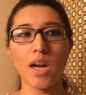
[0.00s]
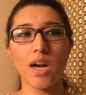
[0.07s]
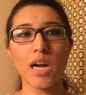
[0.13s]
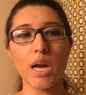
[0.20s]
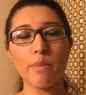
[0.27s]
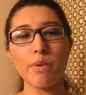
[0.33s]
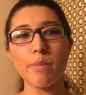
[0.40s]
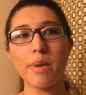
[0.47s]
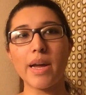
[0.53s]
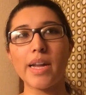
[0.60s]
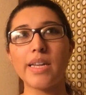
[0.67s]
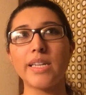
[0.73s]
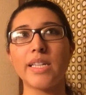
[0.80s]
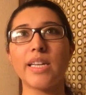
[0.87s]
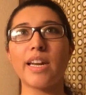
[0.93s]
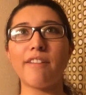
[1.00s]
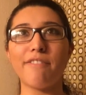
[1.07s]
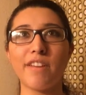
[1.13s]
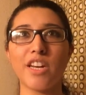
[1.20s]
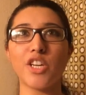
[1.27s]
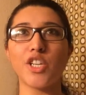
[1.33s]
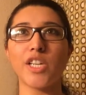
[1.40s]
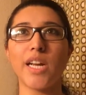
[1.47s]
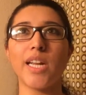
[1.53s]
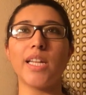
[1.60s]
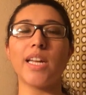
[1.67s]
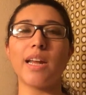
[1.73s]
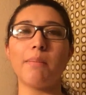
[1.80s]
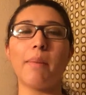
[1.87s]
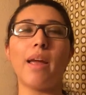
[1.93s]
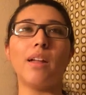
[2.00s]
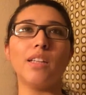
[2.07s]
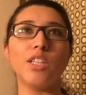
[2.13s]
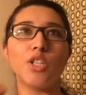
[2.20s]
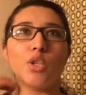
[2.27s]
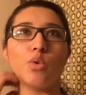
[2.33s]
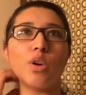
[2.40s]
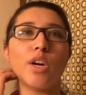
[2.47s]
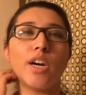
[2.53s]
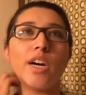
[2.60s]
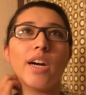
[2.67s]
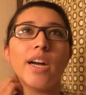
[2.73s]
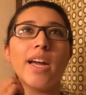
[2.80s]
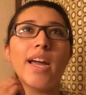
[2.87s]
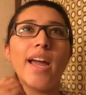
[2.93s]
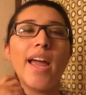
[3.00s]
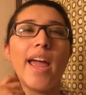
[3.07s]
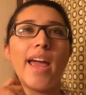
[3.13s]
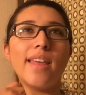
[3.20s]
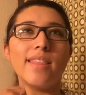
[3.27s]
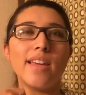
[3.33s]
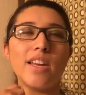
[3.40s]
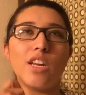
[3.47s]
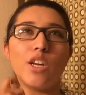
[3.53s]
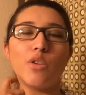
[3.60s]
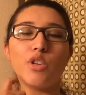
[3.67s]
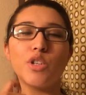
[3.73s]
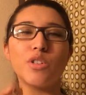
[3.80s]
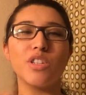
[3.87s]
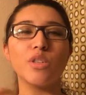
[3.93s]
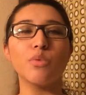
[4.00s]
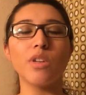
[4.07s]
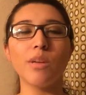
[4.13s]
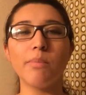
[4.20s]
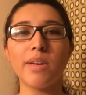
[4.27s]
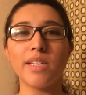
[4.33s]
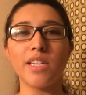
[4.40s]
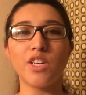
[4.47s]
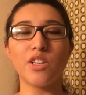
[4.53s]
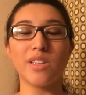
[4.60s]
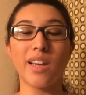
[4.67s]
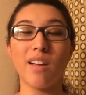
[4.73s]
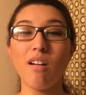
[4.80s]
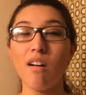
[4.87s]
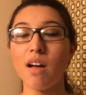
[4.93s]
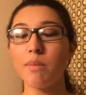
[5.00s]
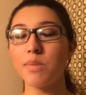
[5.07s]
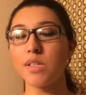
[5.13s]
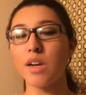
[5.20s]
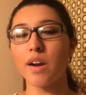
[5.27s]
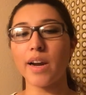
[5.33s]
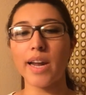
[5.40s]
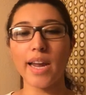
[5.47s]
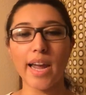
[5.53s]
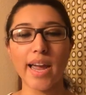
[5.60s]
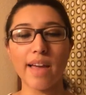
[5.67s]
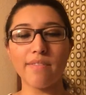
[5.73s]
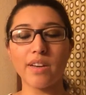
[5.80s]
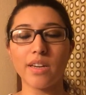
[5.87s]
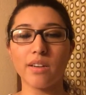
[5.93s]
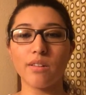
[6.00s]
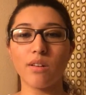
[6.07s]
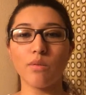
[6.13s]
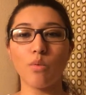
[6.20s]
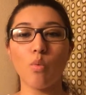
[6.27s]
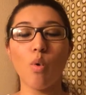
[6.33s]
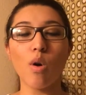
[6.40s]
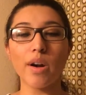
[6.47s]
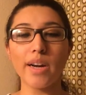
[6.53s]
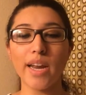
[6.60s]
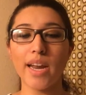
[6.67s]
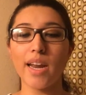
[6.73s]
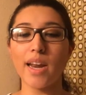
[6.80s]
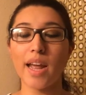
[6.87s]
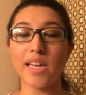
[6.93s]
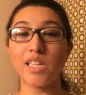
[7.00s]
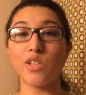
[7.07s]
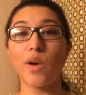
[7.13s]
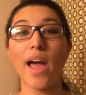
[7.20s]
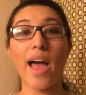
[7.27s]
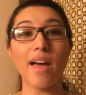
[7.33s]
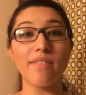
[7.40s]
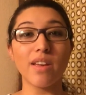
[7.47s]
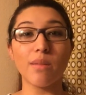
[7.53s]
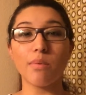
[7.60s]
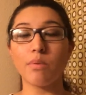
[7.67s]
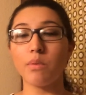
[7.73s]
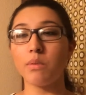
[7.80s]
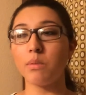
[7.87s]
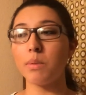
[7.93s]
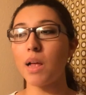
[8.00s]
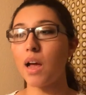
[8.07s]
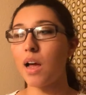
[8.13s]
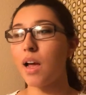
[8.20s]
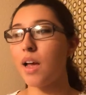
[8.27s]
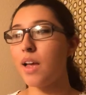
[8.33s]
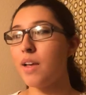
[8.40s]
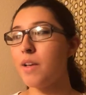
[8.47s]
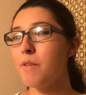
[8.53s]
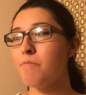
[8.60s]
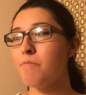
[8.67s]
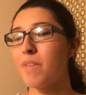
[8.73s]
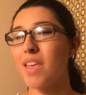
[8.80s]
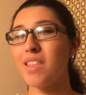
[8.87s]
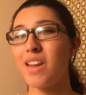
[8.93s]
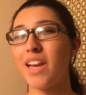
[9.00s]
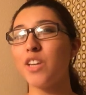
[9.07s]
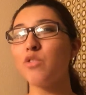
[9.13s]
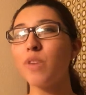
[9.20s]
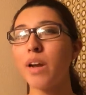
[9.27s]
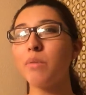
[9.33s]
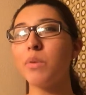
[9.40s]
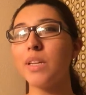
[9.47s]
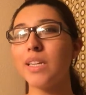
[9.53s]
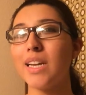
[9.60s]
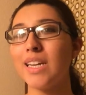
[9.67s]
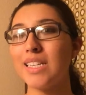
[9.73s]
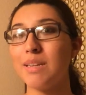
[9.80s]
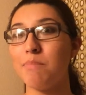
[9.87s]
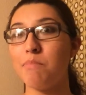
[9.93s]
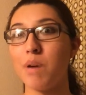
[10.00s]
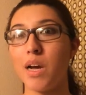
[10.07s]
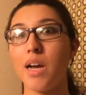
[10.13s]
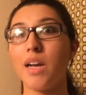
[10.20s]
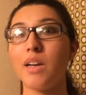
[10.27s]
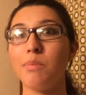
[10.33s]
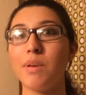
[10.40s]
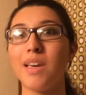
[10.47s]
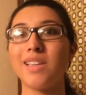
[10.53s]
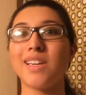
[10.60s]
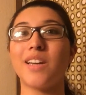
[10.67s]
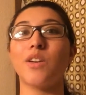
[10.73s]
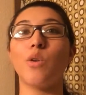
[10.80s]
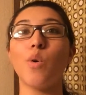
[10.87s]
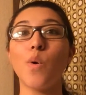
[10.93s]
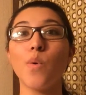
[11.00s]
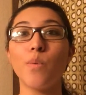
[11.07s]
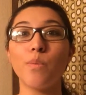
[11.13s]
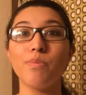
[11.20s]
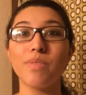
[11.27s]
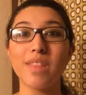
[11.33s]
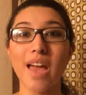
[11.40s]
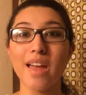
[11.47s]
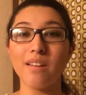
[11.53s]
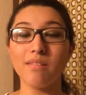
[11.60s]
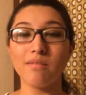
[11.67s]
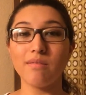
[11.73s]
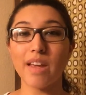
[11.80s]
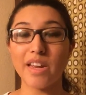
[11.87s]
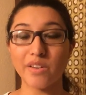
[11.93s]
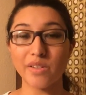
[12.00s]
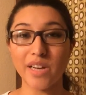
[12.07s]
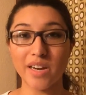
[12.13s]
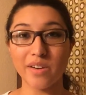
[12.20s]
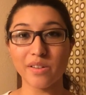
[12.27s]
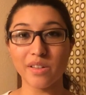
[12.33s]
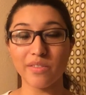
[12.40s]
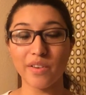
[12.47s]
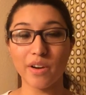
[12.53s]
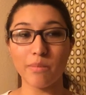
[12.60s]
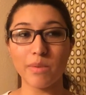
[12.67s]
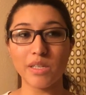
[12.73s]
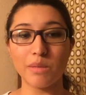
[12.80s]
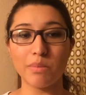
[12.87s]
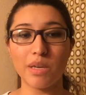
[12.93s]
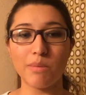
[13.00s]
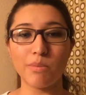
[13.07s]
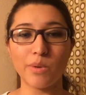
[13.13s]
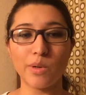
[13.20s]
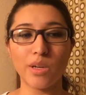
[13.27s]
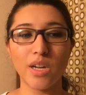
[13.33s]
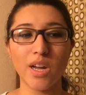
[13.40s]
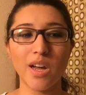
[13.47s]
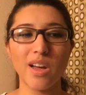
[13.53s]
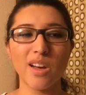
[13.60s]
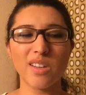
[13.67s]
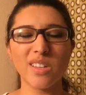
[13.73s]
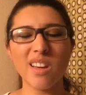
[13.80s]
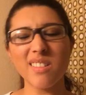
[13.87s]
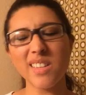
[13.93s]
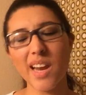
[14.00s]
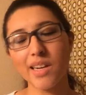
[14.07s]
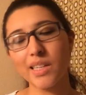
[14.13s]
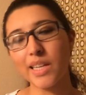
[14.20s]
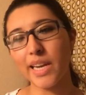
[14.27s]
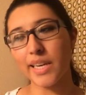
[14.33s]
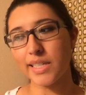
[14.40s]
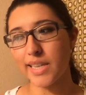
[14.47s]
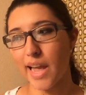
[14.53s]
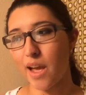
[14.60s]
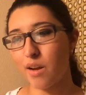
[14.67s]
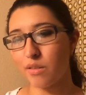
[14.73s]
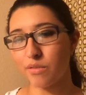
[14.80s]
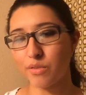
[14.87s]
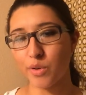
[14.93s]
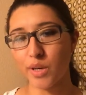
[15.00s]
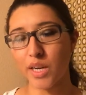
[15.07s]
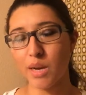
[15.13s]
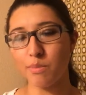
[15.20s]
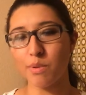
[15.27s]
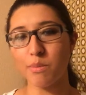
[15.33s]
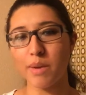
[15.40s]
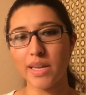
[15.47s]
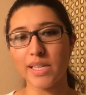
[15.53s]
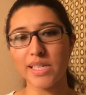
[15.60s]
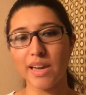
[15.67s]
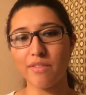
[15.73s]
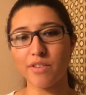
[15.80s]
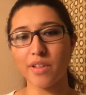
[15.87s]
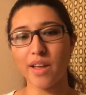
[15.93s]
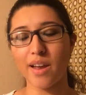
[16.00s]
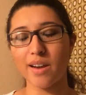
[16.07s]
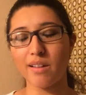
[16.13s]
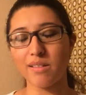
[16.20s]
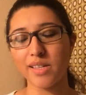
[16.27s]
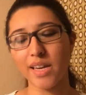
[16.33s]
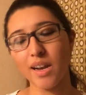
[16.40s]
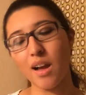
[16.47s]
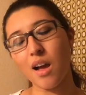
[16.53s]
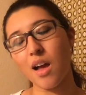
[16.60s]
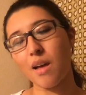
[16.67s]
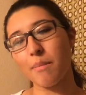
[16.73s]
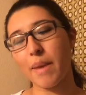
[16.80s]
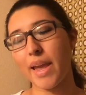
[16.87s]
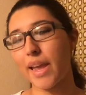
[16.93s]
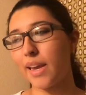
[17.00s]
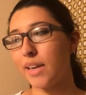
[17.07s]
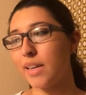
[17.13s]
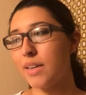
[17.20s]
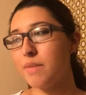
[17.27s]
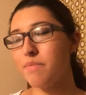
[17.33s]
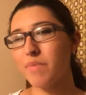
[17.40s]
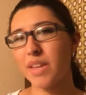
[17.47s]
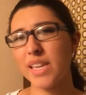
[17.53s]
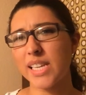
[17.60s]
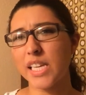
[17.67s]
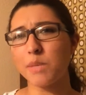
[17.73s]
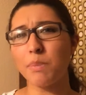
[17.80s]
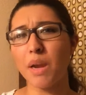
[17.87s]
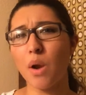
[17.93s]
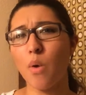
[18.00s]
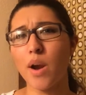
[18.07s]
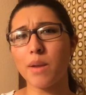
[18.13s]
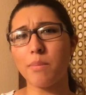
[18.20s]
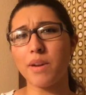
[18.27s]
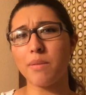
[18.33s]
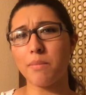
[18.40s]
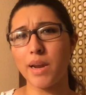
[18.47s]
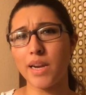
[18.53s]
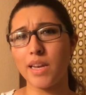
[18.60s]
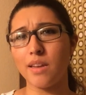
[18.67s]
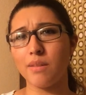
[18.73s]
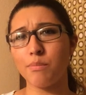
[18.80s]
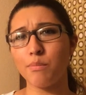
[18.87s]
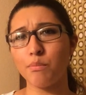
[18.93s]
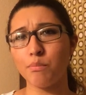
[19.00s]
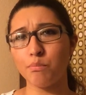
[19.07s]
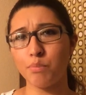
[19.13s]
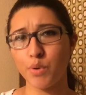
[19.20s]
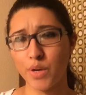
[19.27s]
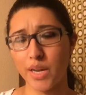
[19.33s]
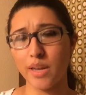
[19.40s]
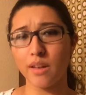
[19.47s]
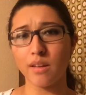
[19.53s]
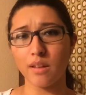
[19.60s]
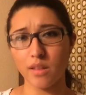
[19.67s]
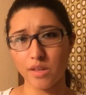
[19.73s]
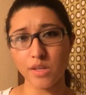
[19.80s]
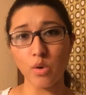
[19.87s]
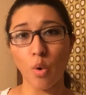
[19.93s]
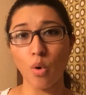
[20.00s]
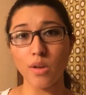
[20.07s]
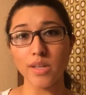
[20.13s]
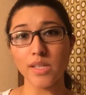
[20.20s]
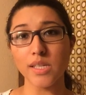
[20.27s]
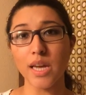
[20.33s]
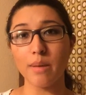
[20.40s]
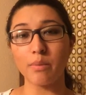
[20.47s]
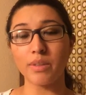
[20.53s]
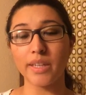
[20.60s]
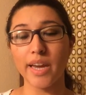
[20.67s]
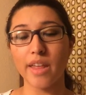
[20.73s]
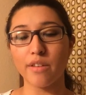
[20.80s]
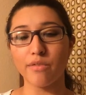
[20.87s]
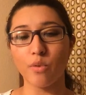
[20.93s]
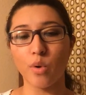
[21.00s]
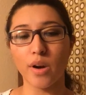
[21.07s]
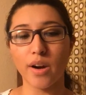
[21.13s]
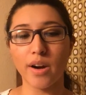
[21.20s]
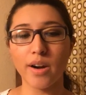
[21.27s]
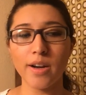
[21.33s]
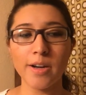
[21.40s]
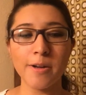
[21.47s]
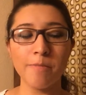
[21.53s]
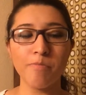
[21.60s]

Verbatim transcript: a couple months, and then I finished it, and then I mailed it to her, and then you know she's just really busy. She's like, "Oh, I'm sorry, I haven't worn it. I still have it." Blah blah blah blah. And then I tried really not to bug because I know that entertainers are very busy people. So I was kind of like down for a couple months after that. And I was like, oh man, because I spent quite a bit of money putting this whole ensemble together for her.